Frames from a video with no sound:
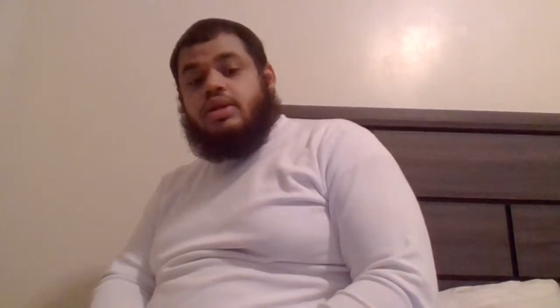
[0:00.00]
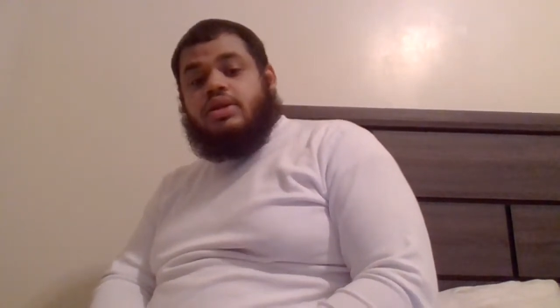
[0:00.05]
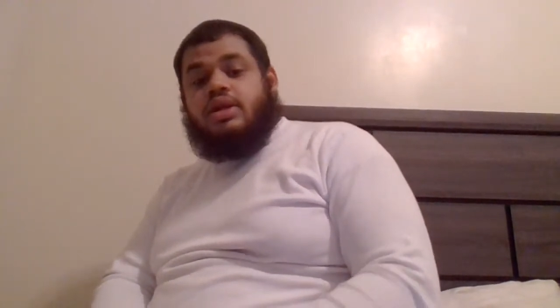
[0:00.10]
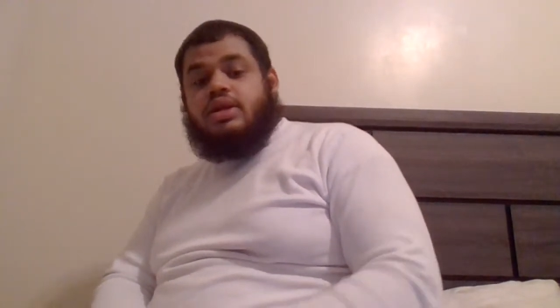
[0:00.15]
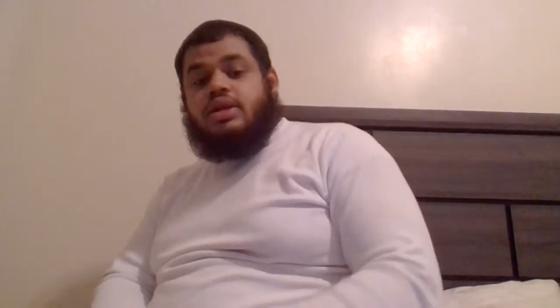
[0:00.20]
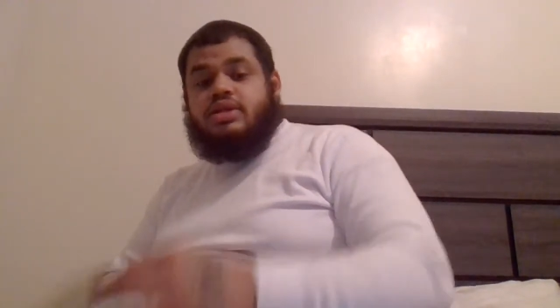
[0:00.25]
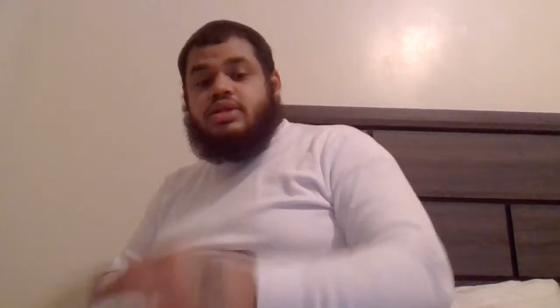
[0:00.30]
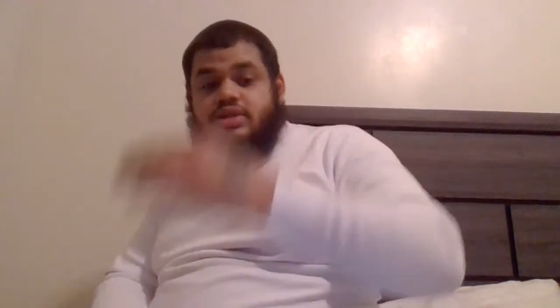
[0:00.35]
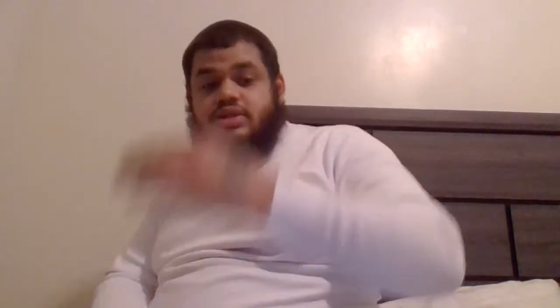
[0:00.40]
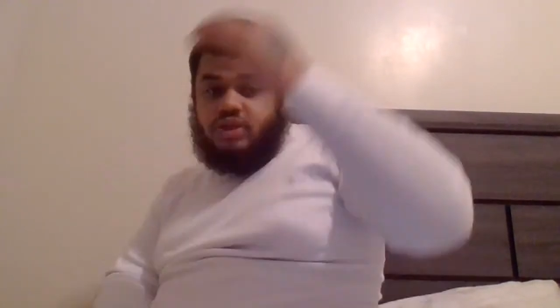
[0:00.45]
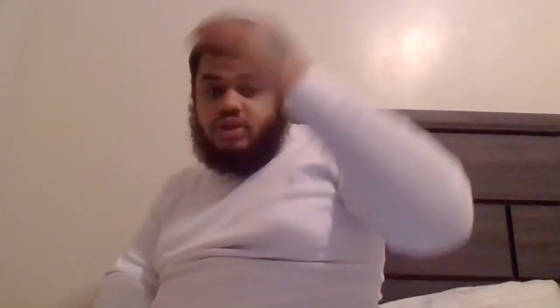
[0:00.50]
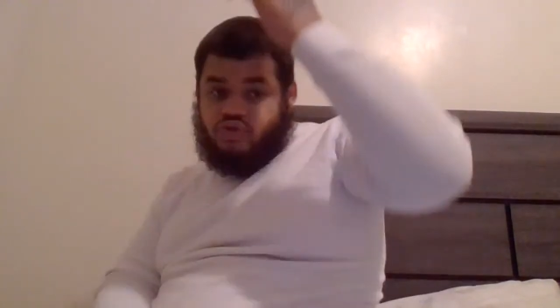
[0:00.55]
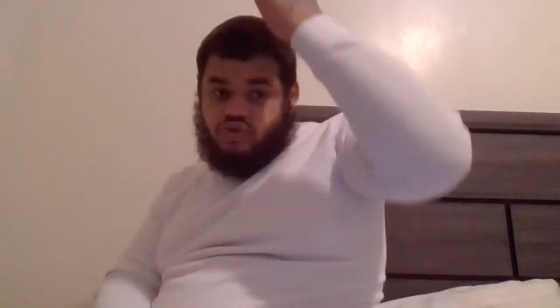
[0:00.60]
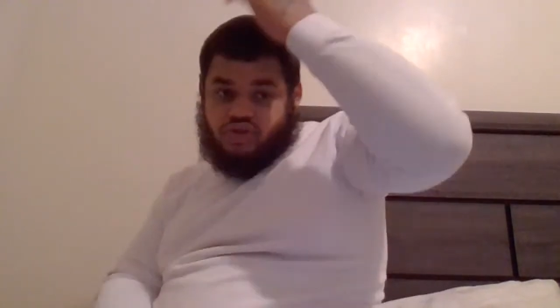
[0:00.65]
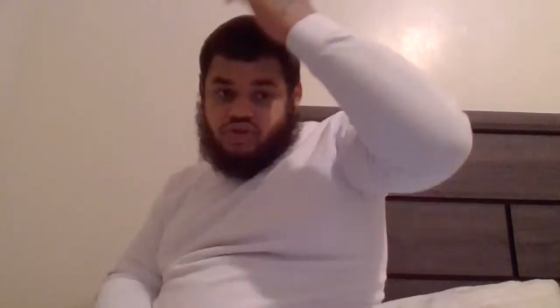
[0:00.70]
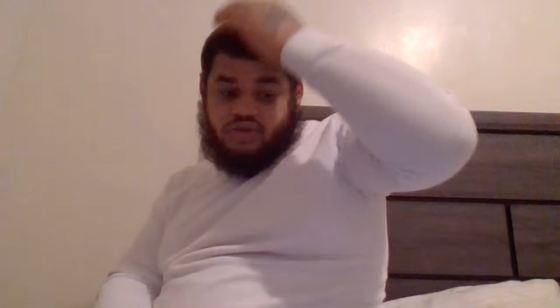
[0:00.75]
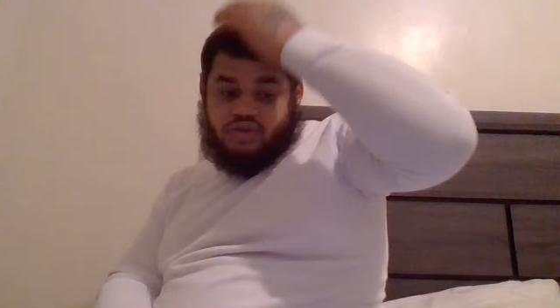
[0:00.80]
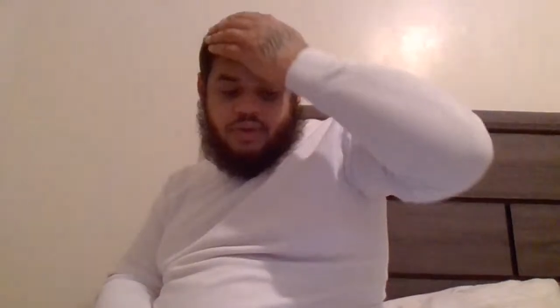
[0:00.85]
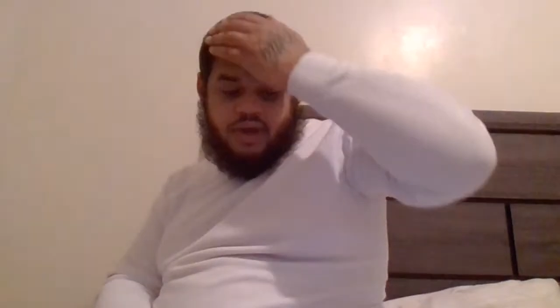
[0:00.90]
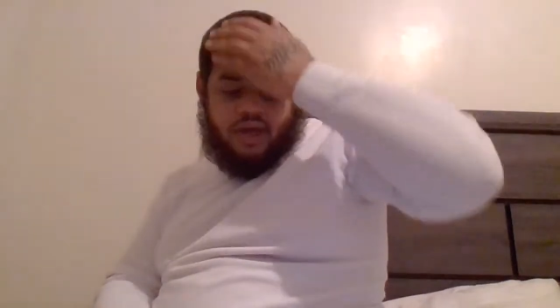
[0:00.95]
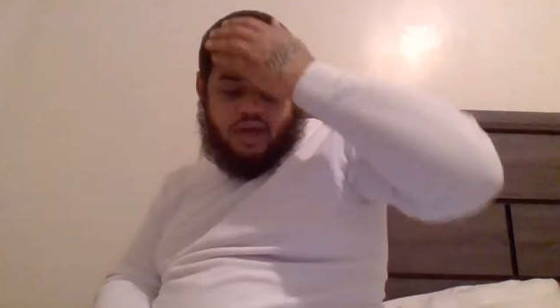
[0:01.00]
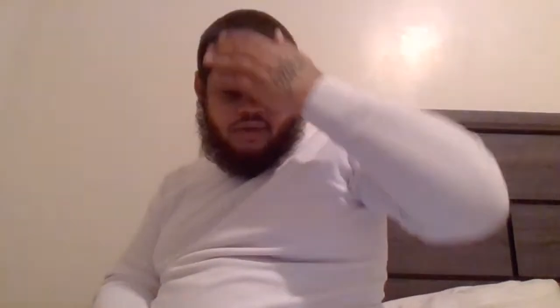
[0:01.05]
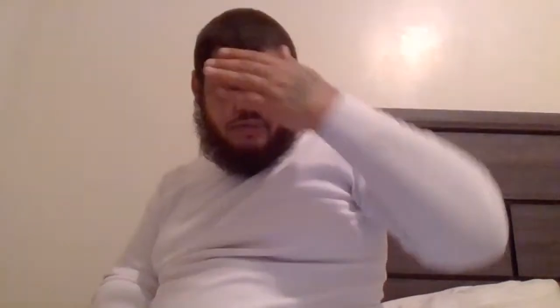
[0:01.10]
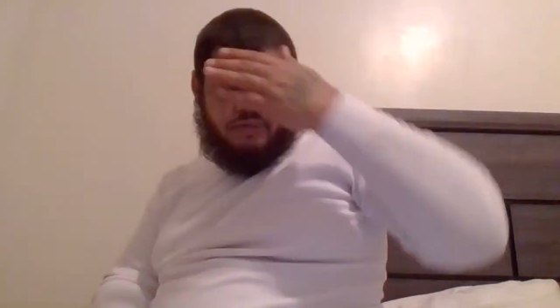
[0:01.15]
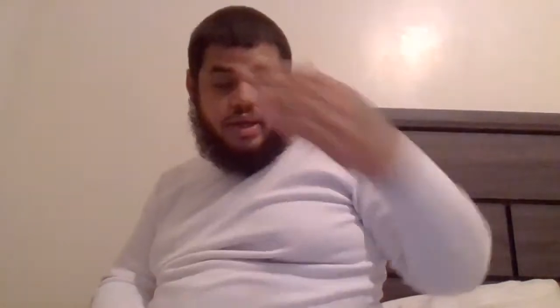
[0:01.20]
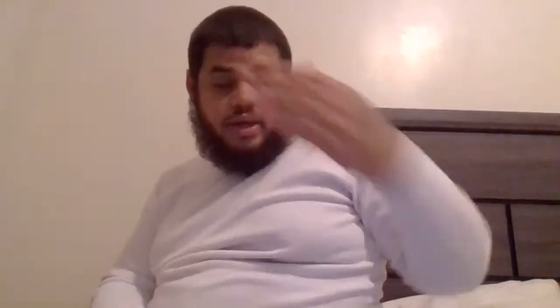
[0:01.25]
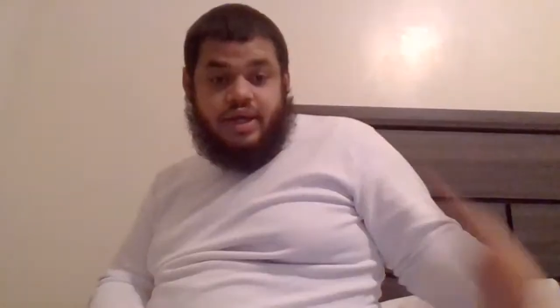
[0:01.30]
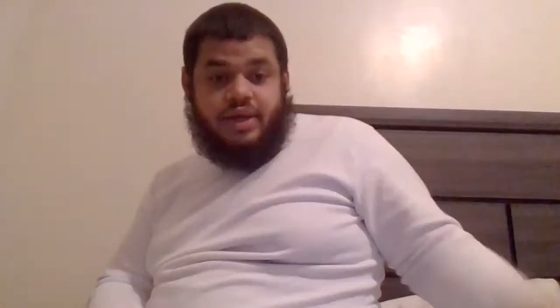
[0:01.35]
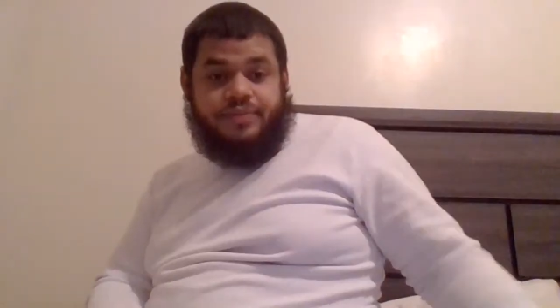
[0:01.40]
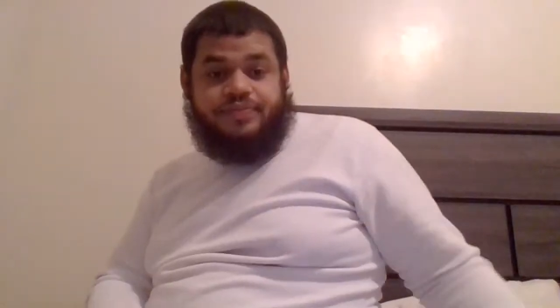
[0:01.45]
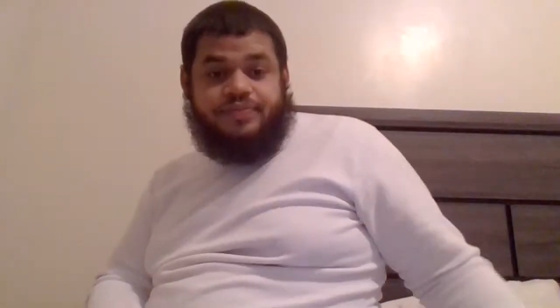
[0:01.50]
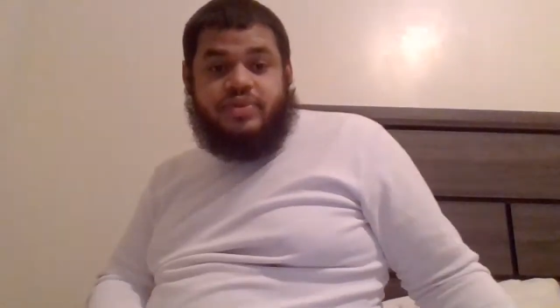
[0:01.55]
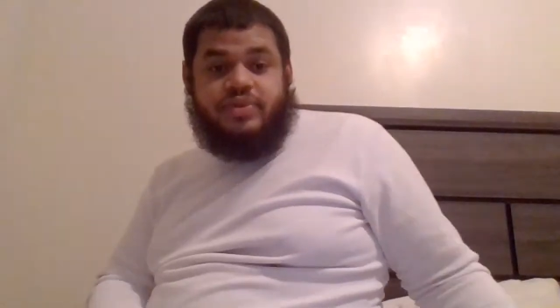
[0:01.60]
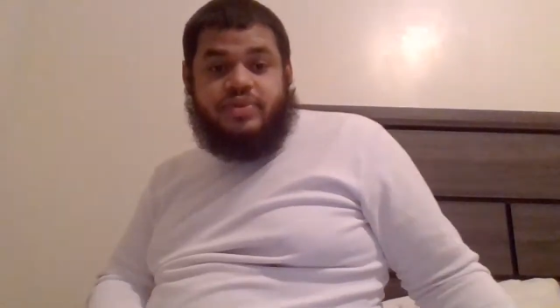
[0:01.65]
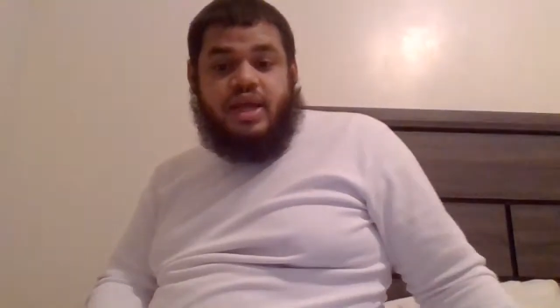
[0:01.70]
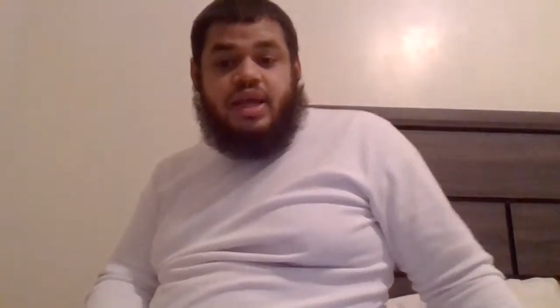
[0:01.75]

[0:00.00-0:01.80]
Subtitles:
This is disrespect, man.